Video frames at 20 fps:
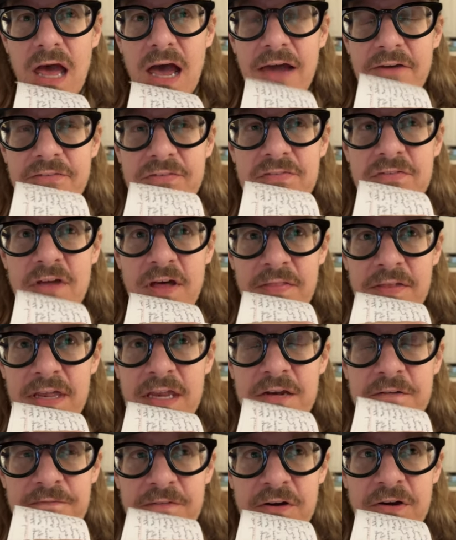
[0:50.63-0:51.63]
I saw that
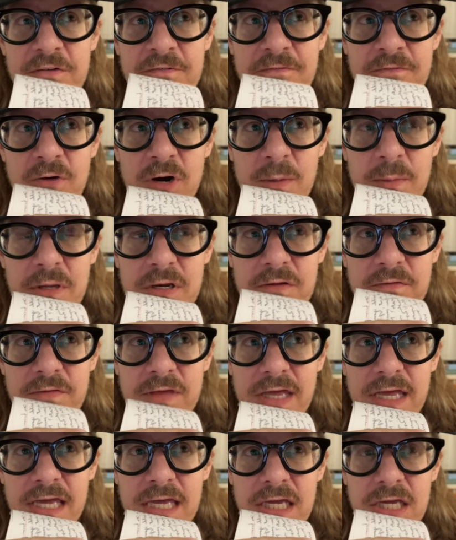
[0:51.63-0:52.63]
at a very formative
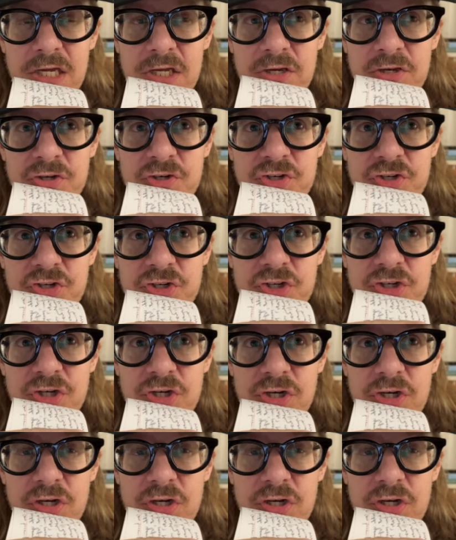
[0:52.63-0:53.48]
age.